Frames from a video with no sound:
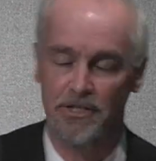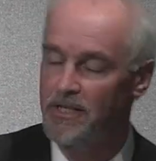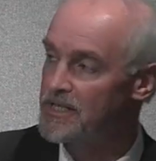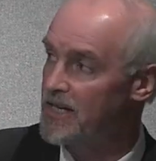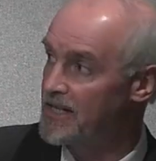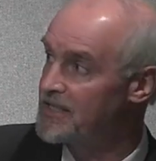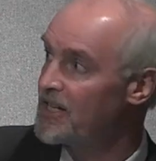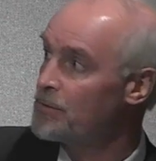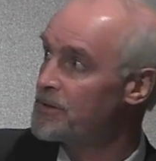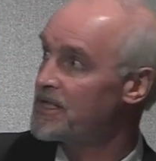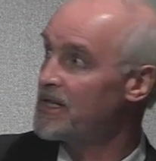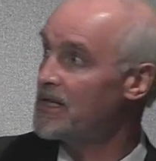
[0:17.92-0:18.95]
since
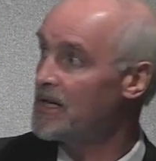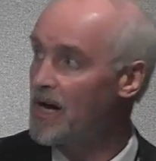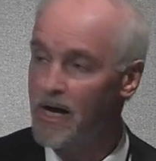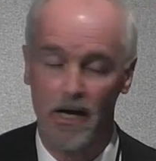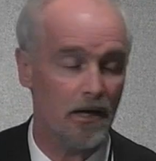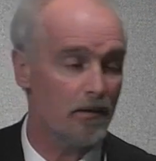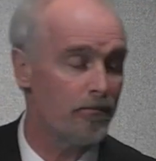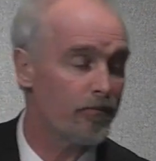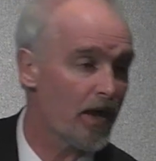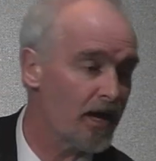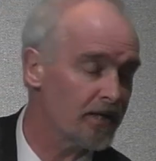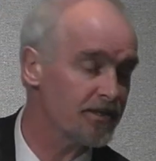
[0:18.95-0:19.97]
antiquity, um,
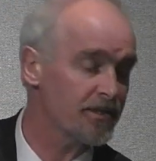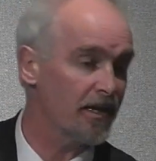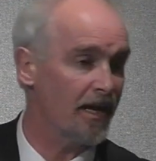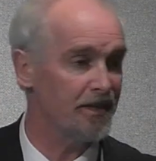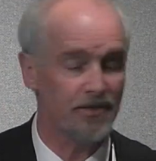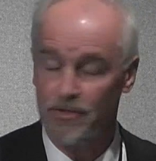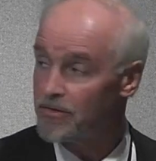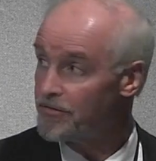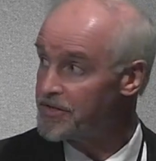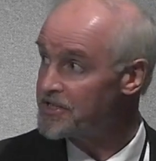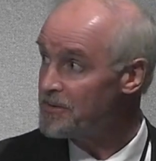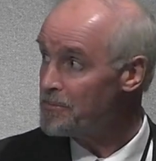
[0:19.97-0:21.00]
as it's the
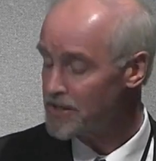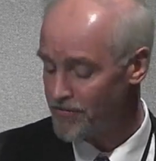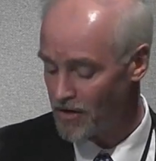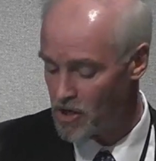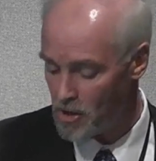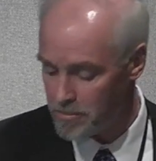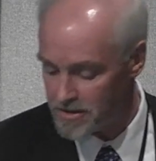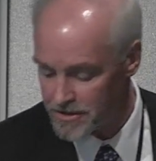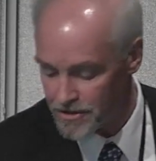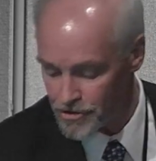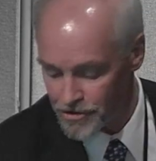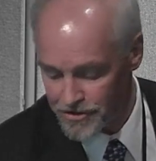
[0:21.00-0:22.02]
symbols for copper,
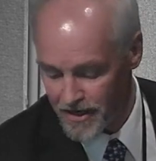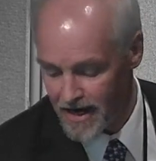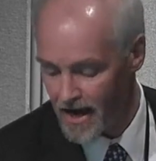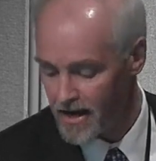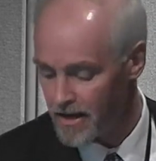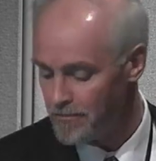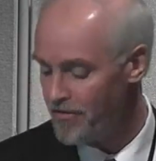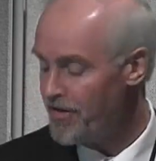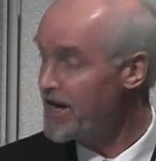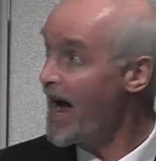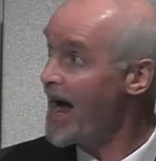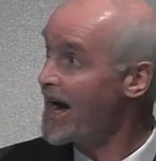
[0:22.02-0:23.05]
such as the, um,
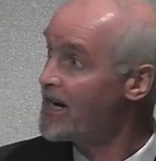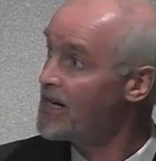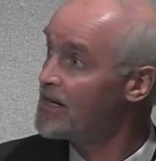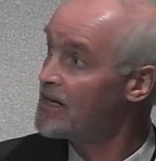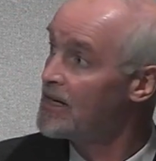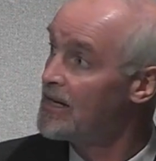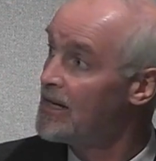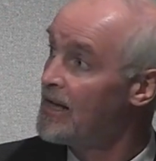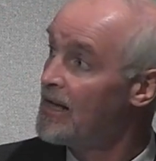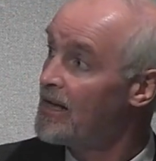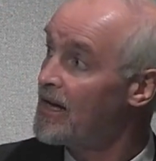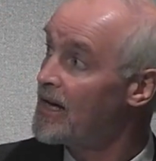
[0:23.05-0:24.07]
the ankh,
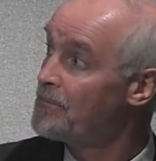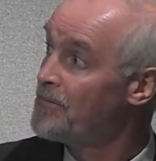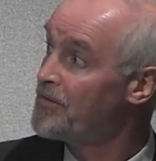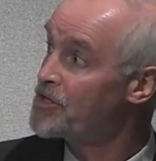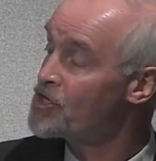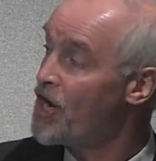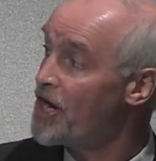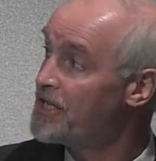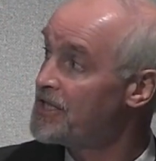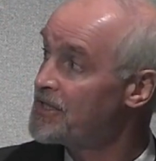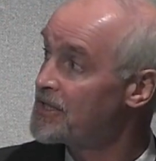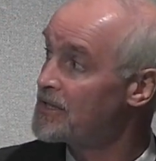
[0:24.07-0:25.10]
uh, um, the
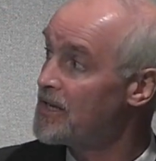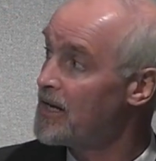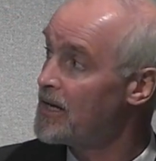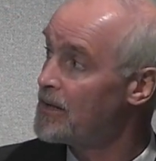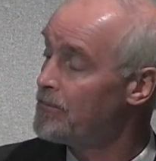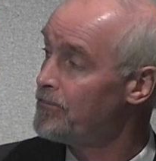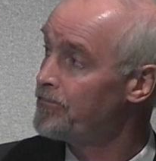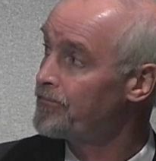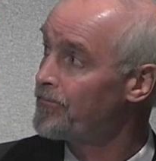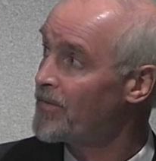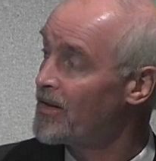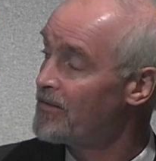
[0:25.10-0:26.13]
Chinese um,
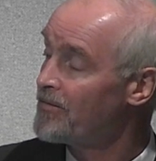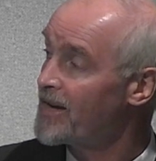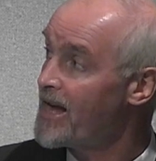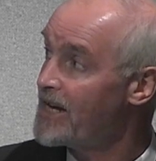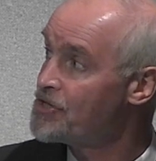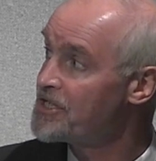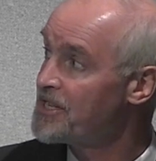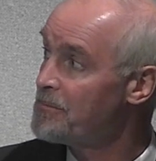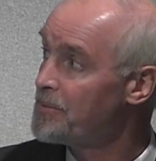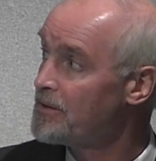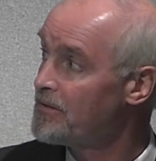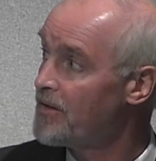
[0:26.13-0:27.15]
kanji
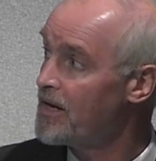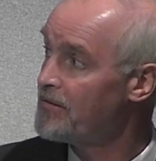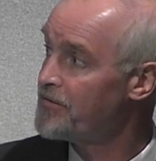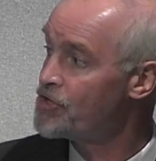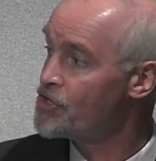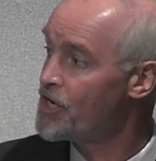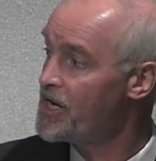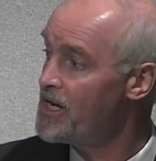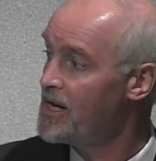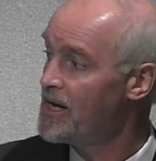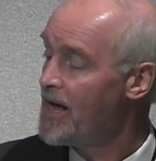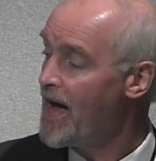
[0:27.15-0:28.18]
symbol uh, for chi,
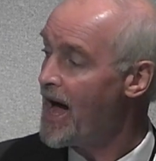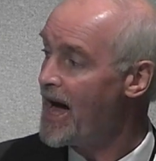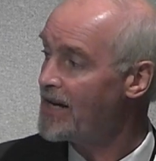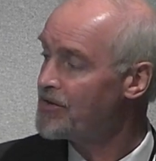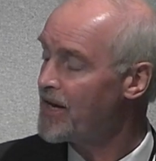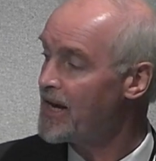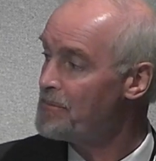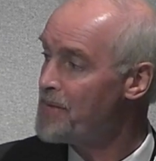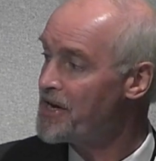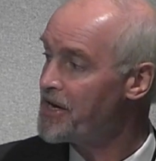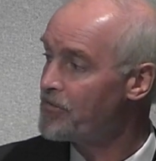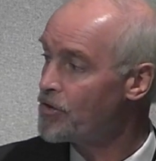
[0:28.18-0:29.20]
and in
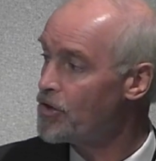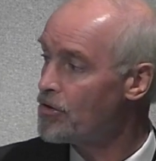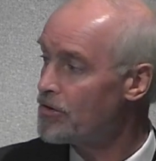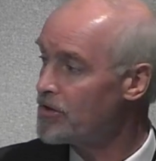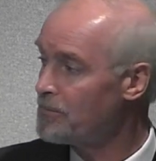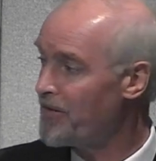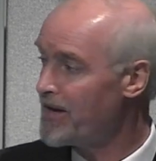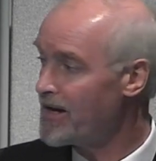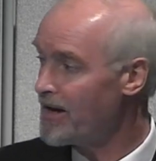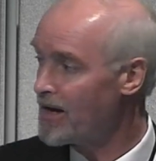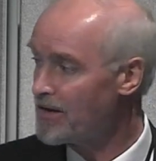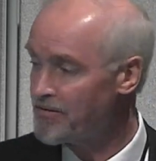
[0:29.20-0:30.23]
medieval Europe, the,
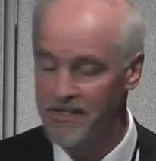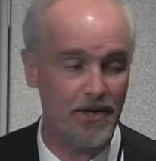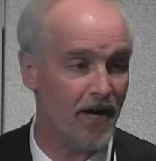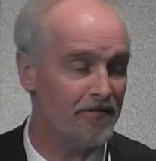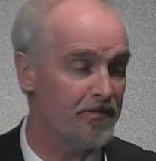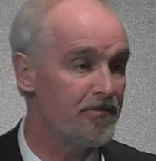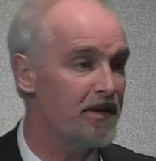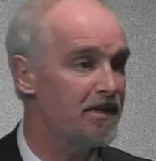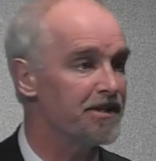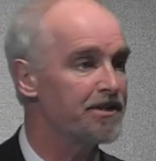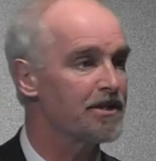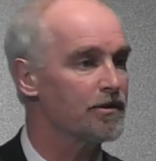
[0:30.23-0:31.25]
uh, the sign for
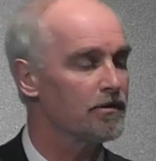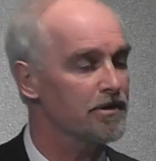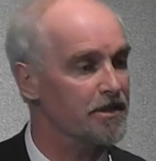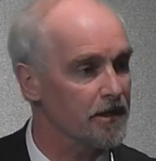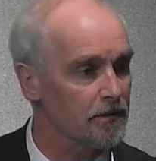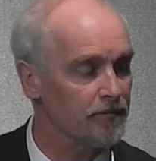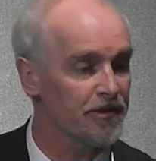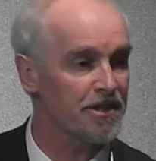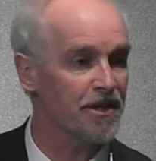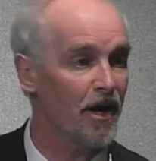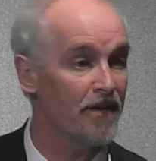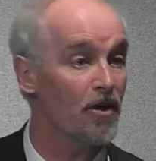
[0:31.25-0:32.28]
Venus is also the
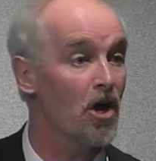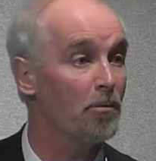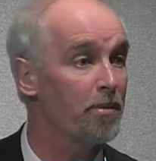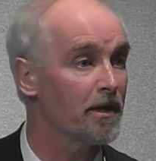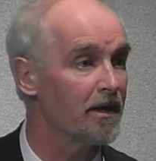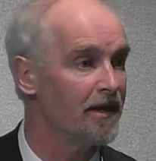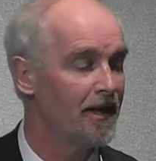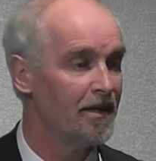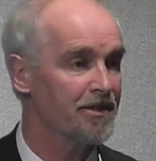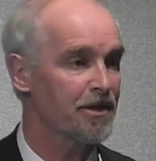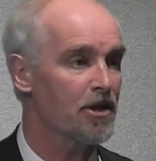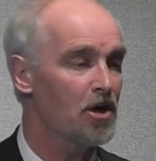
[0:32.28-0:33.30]
sign for copper.
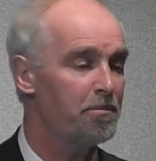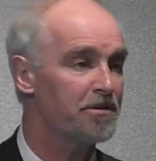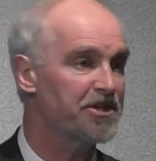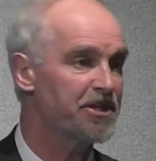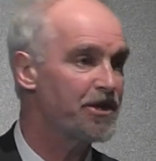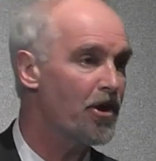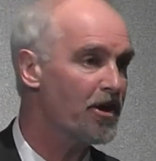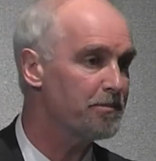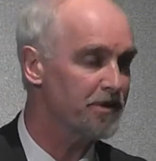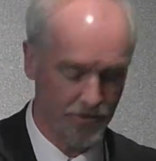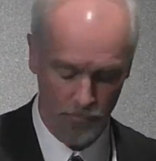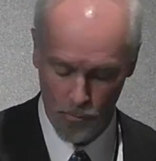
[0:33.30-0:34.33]
So copper is
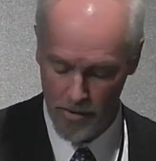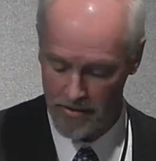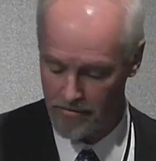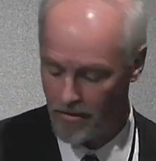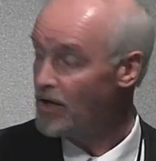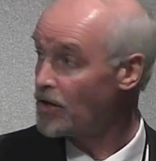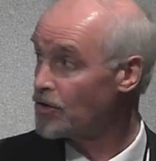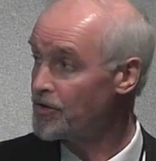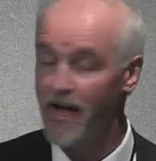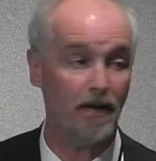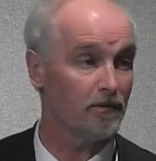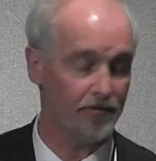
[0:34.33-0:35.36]
synonymous with good
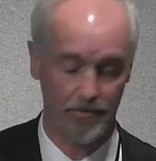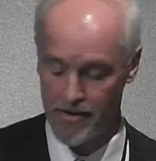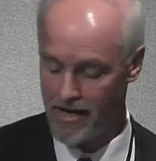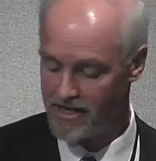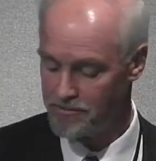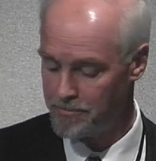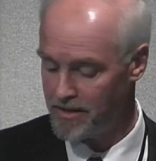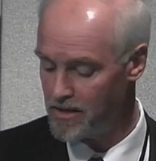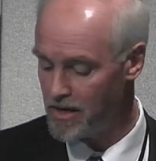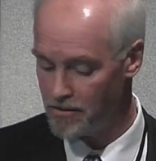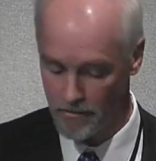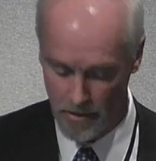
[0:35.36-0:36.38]
health and has been
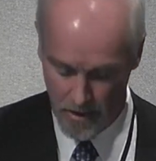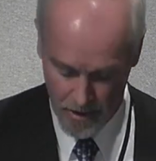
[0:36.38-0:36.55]
known